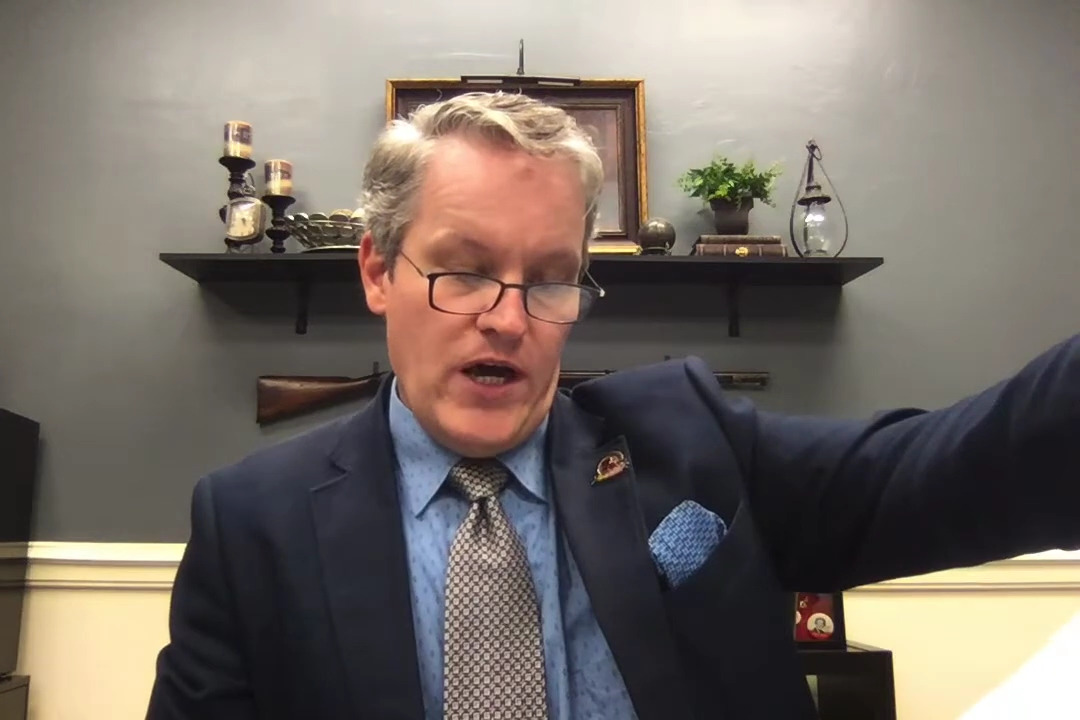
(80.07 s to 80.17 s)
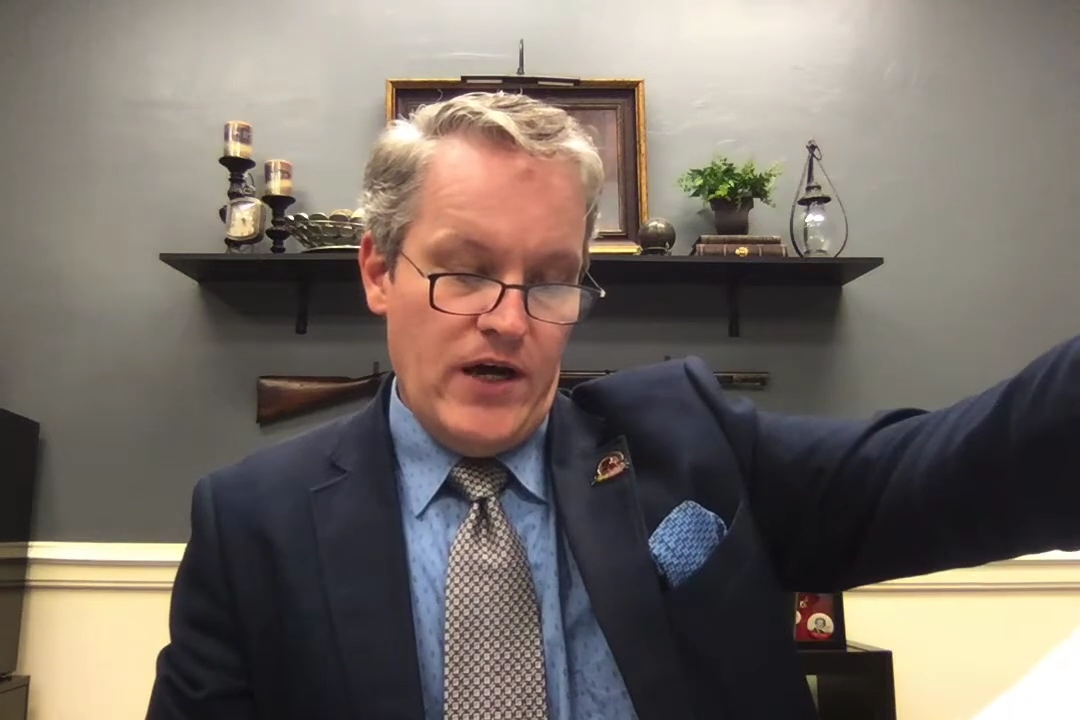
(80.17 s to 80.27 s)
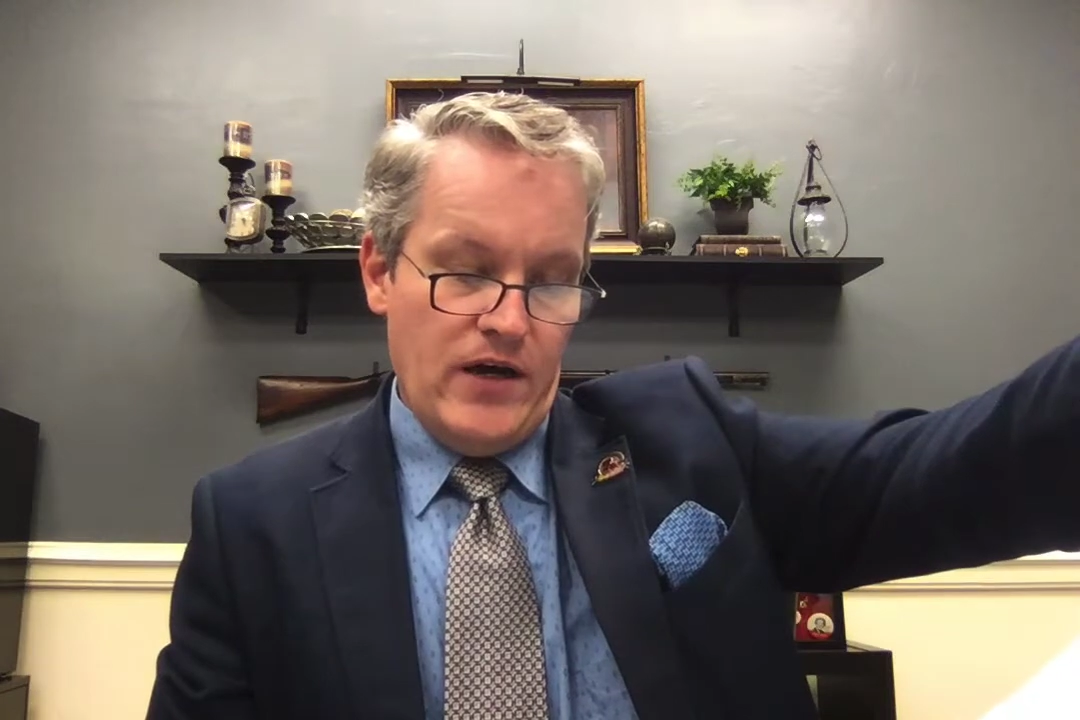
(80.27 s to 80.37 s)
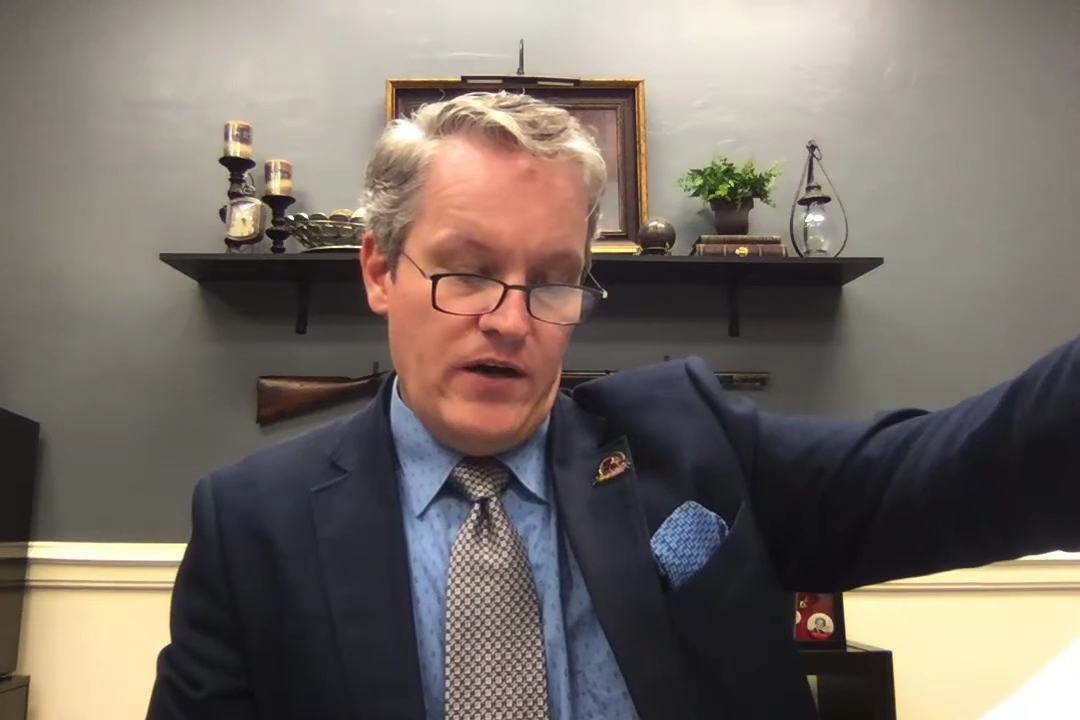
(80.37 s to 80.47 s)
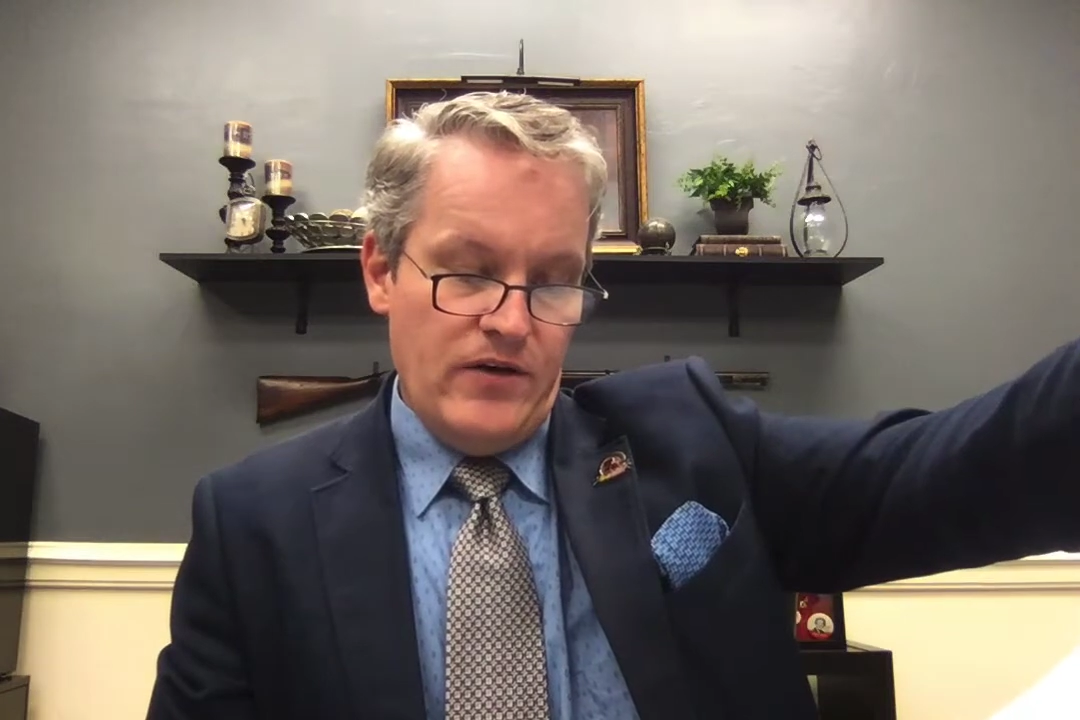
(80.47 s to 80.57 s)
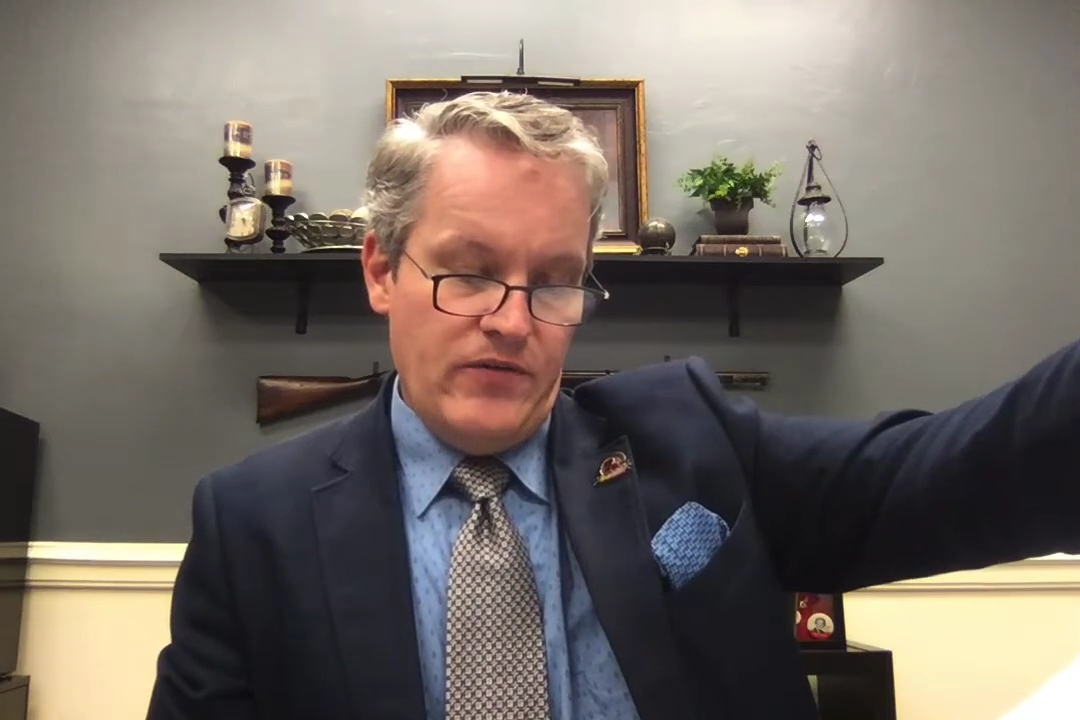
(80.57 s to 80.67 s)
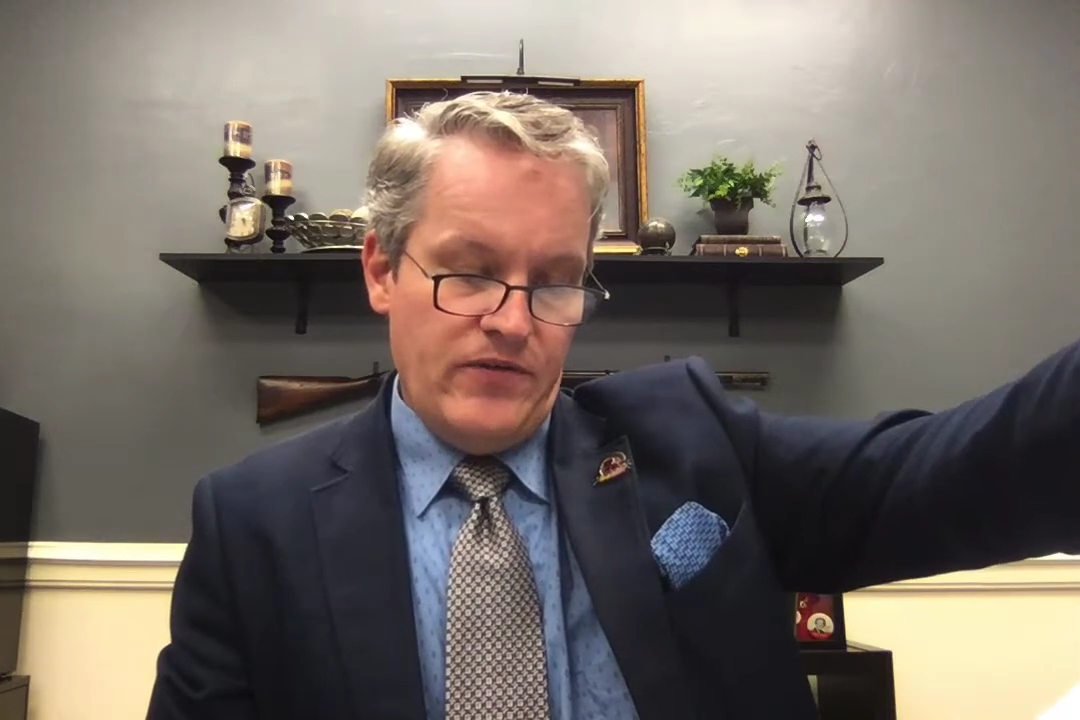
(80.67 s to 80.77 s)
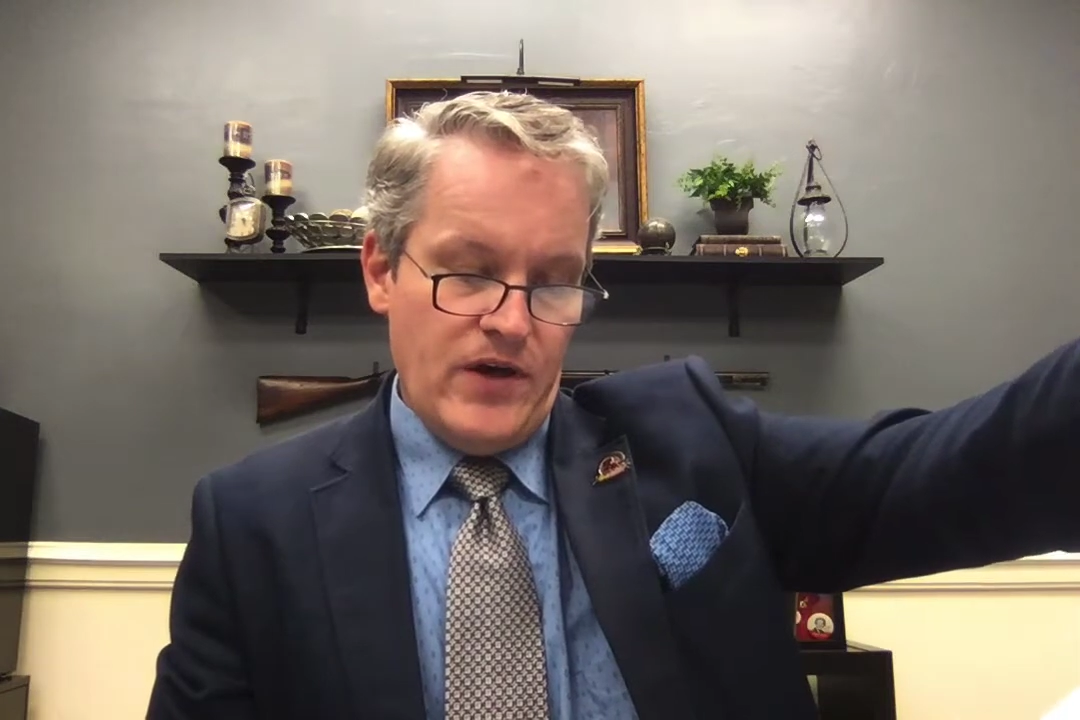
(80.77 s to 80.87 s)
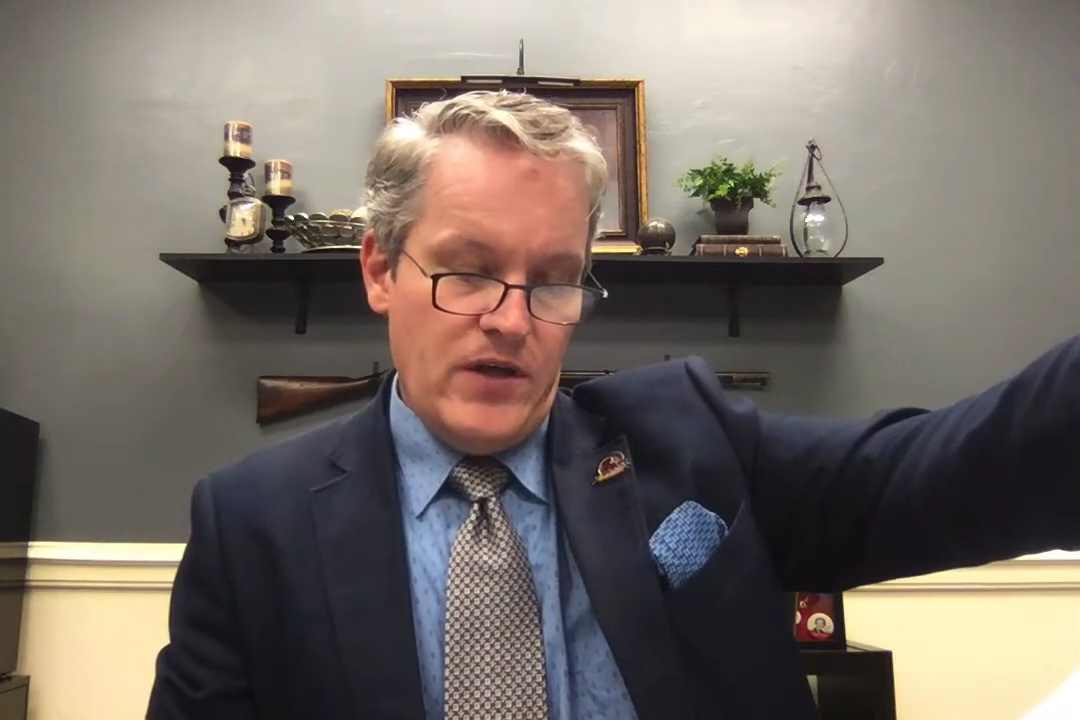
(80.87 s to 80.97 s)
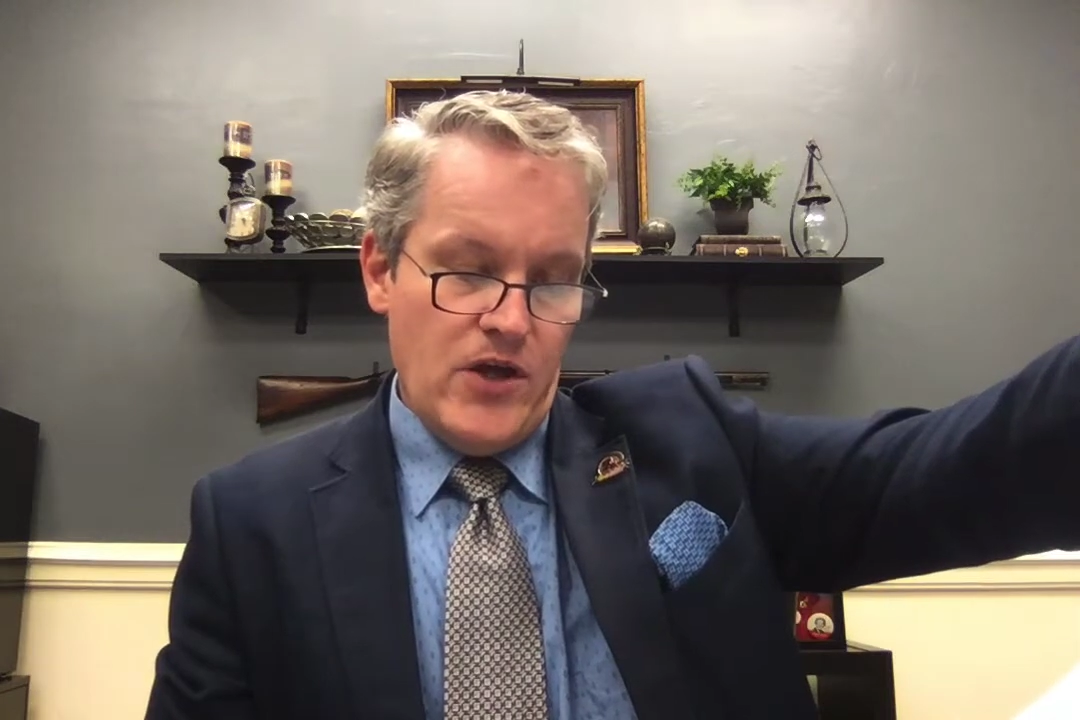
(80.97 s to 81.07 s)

of